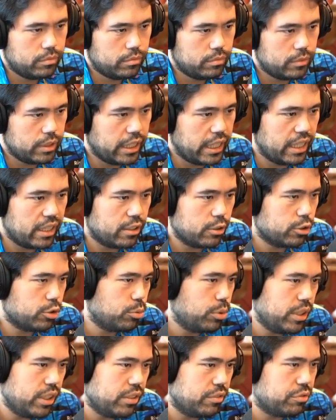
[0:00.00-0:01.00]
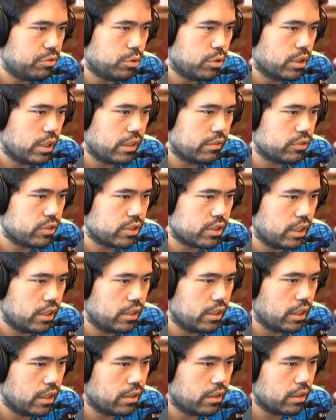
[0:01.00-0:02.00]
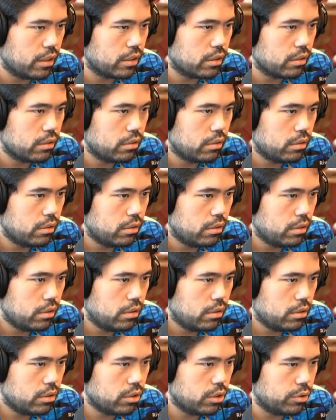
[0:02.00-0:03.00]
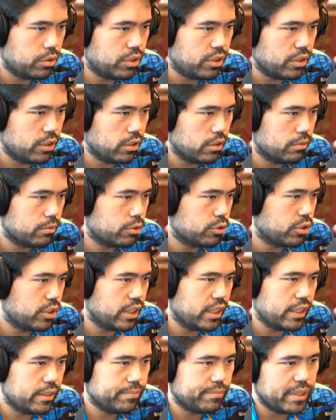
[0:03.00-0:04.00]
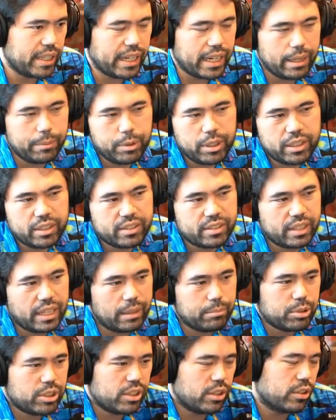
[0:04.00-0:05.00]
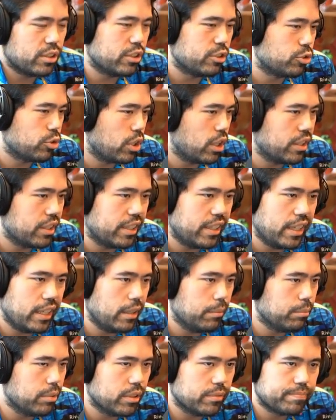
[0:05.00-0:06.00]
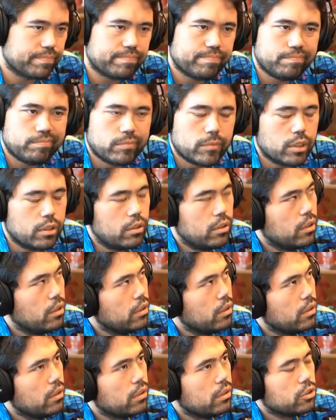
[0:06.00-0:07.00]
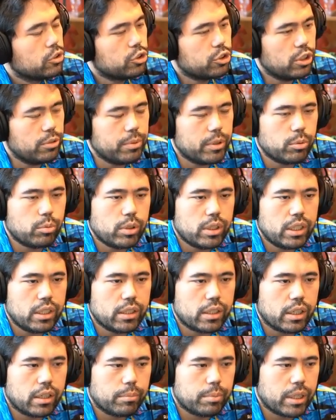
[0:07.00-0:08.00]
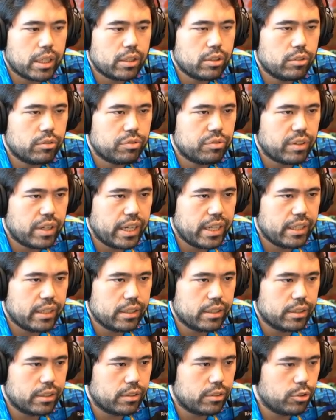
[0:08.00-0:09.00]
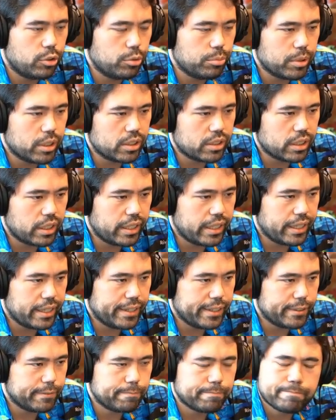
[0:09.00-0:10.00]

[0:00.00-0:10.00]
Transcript: Yeah, it goes queen d4 and I've just got nothing. go here and trade. Yeah, I mean, this I'm still going to draw the game, but should have been winning there, but I couldn't find it in the two minutes I had.